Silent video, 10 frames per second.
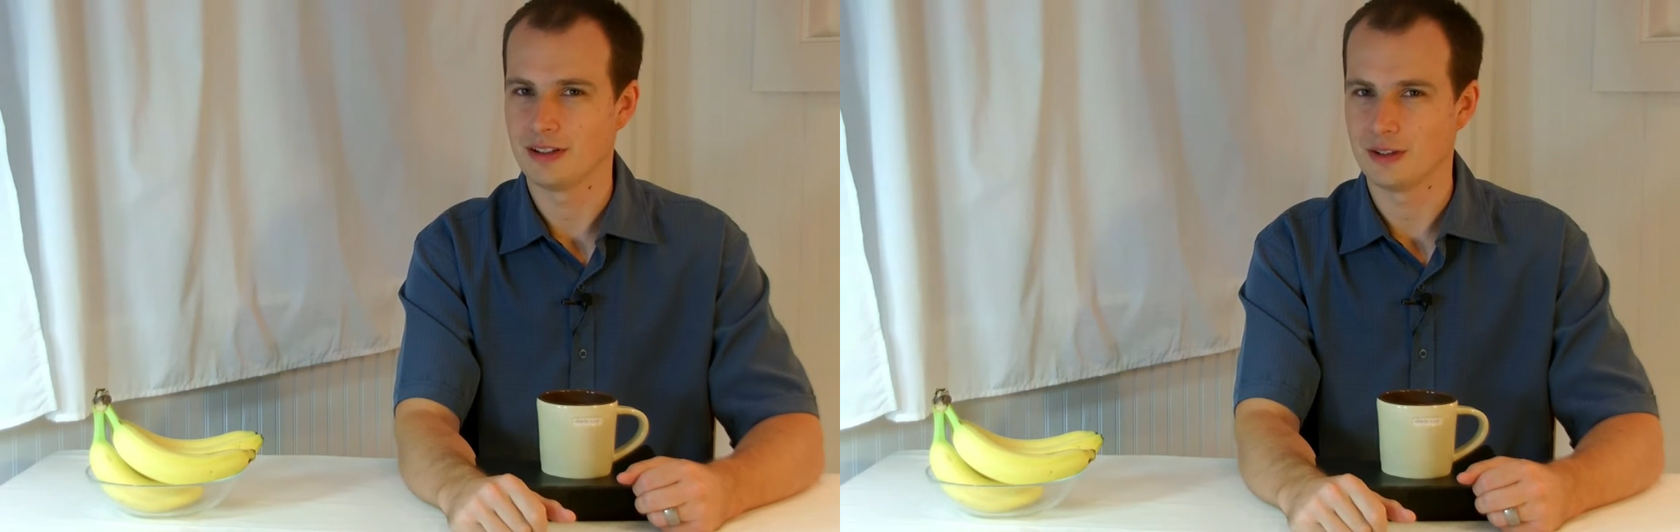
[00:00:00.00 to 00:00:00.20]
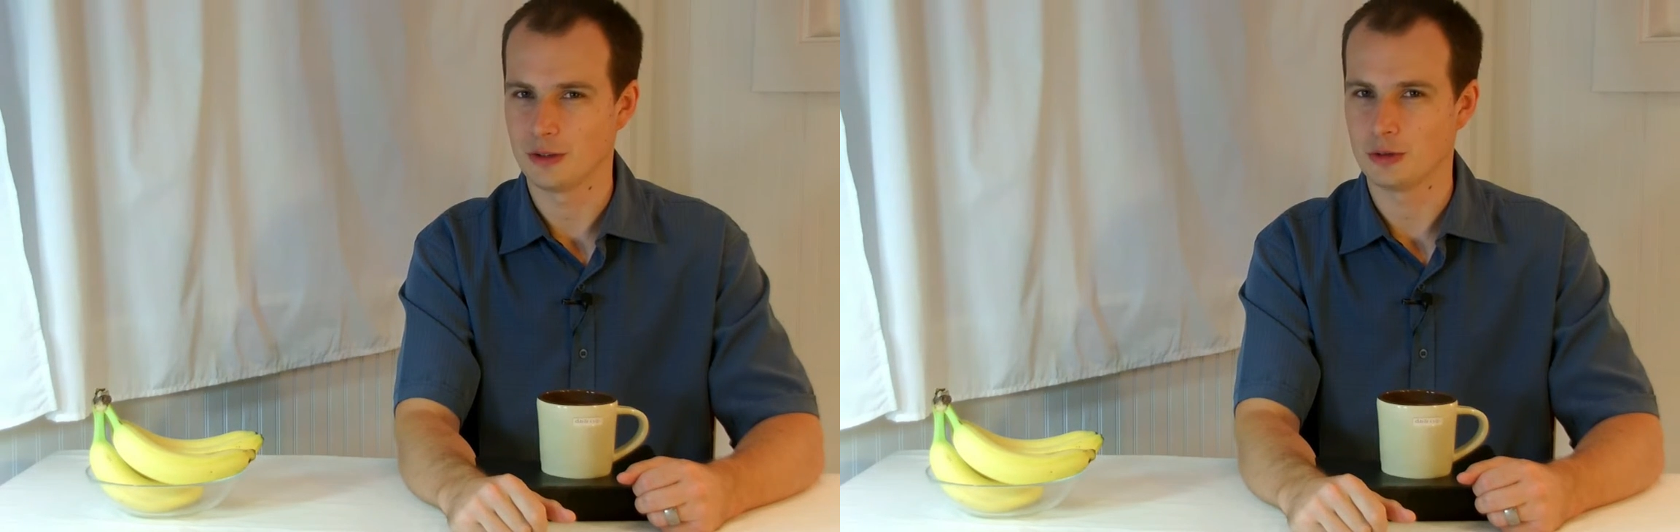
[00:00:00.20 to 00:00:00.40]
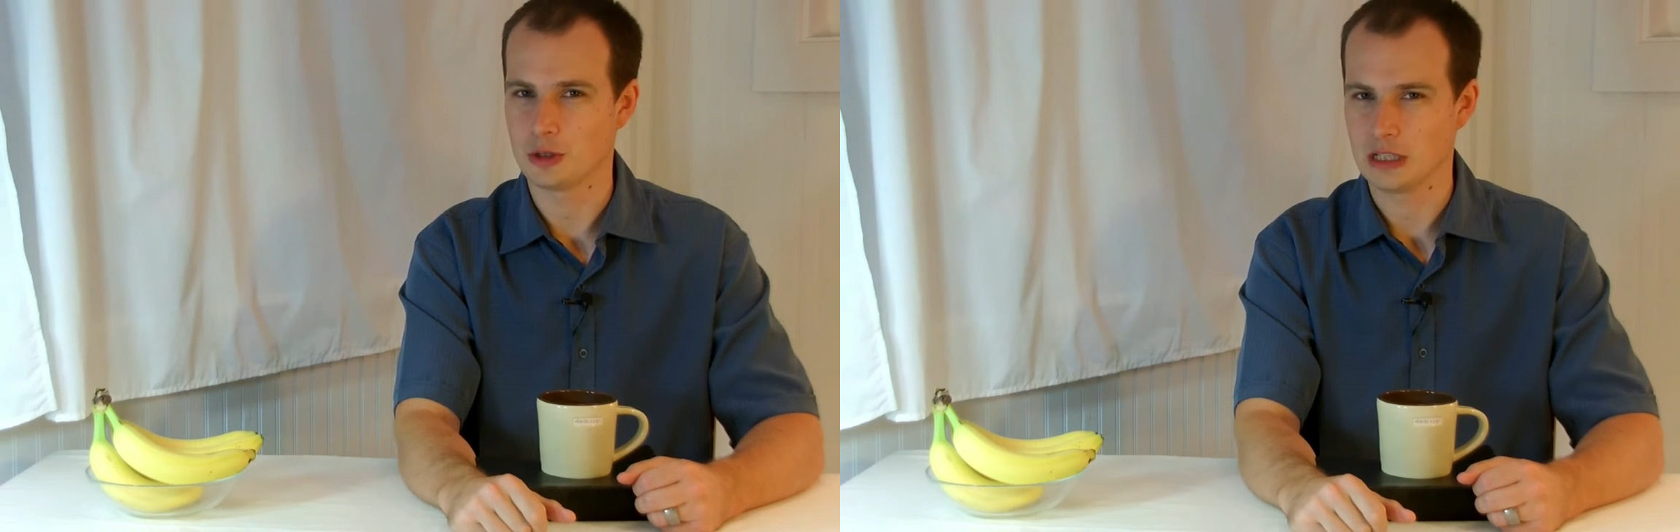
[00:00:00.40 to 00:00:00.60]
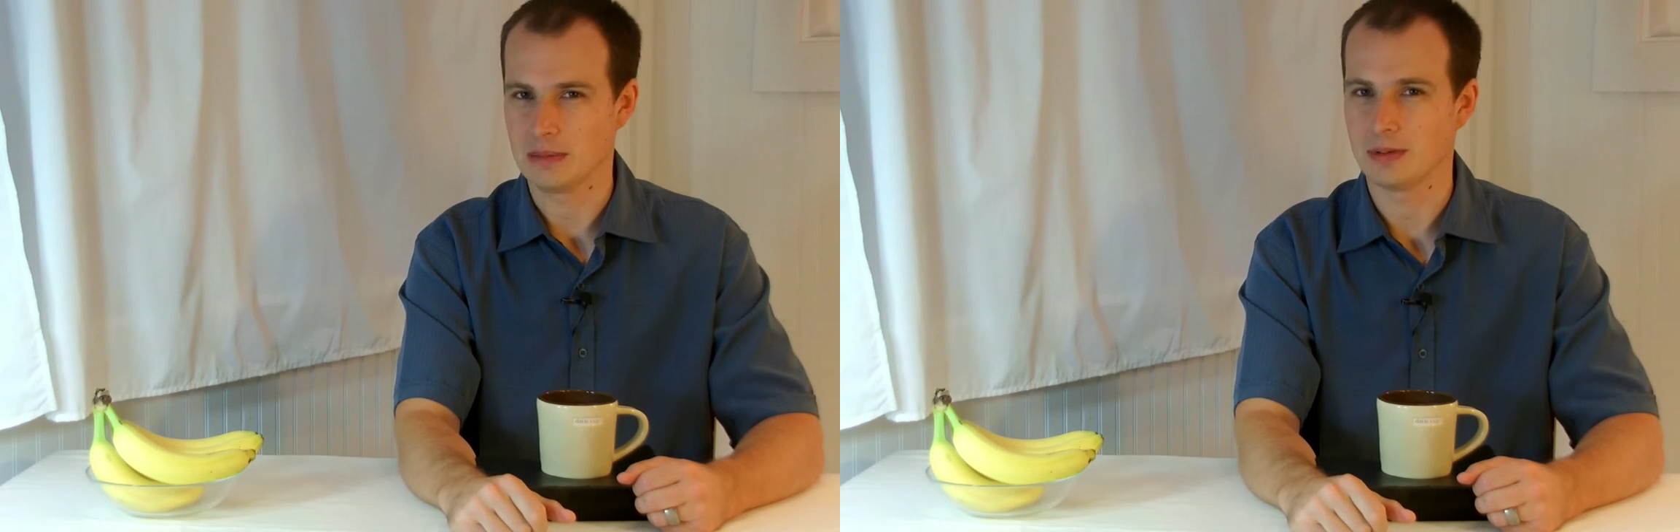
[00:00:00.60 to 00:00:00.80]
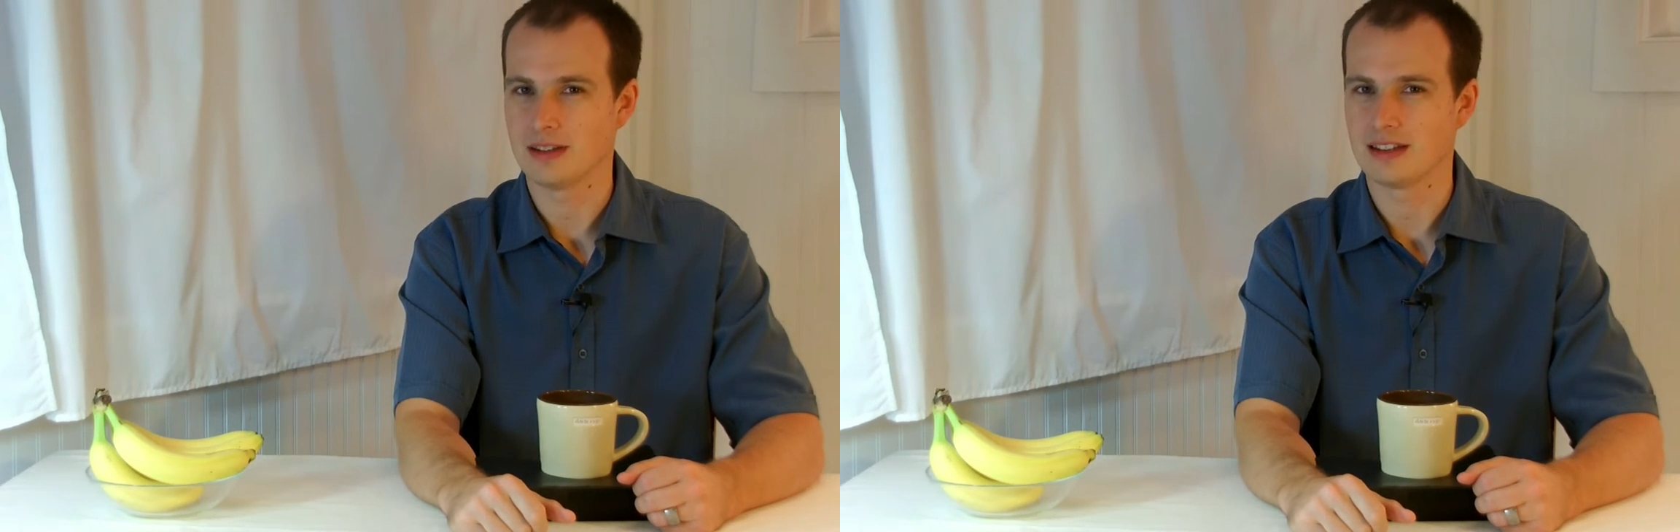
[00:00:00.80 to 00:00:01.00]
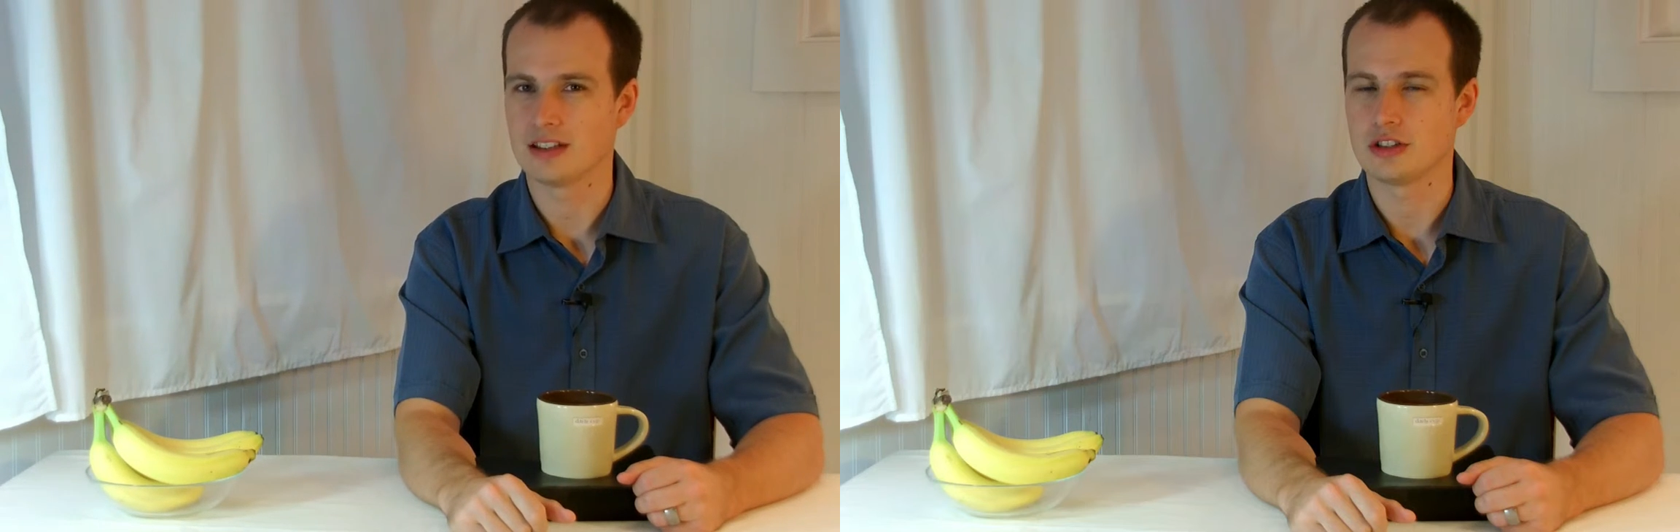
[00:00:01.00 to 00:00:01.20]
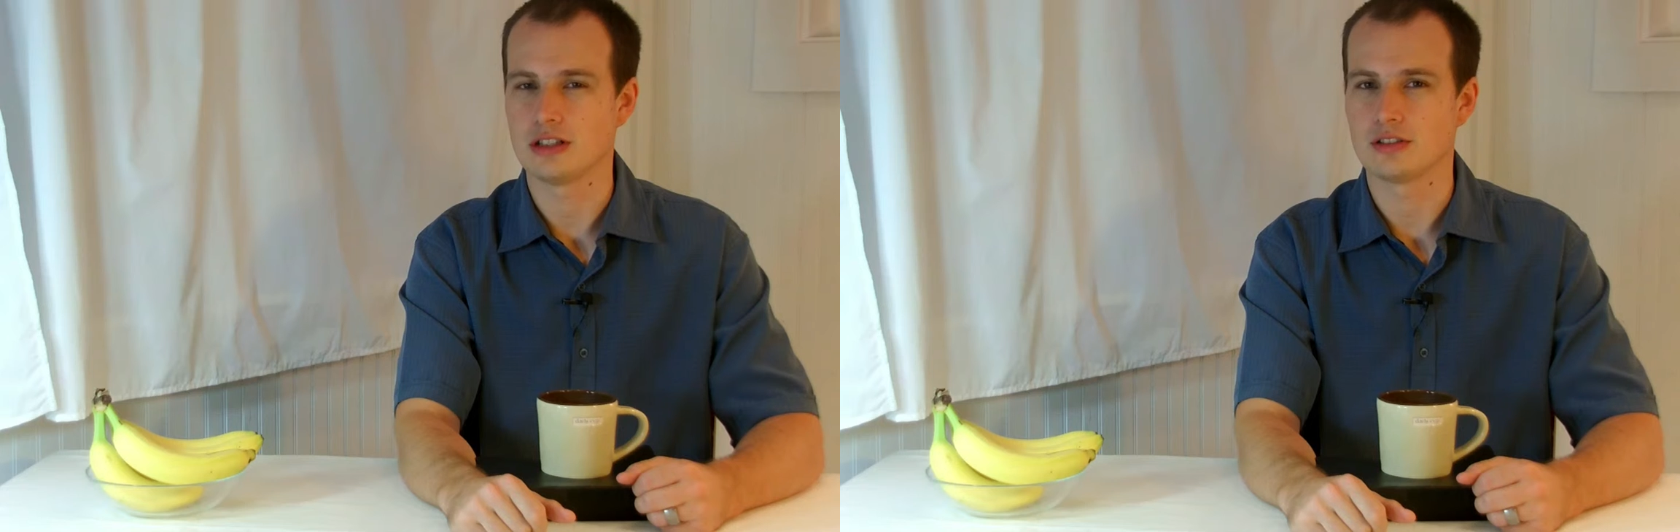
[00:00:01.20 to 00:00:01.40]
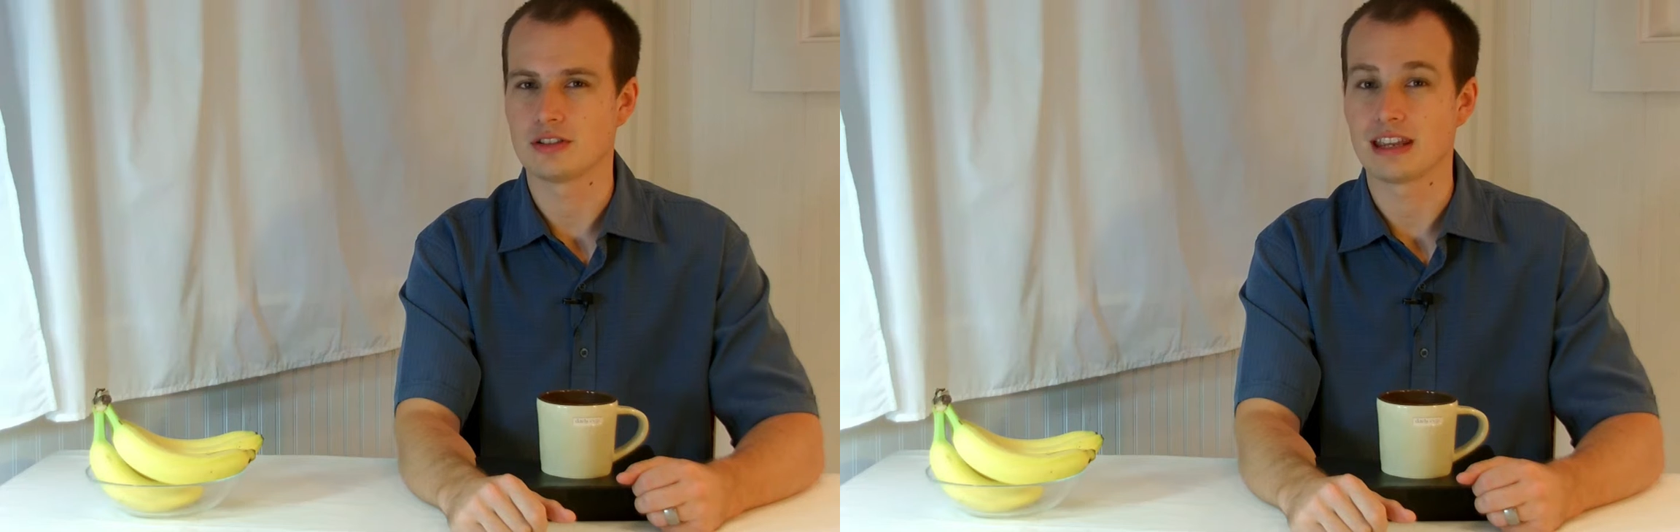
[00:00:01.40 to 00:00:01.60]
those sheep that Jesus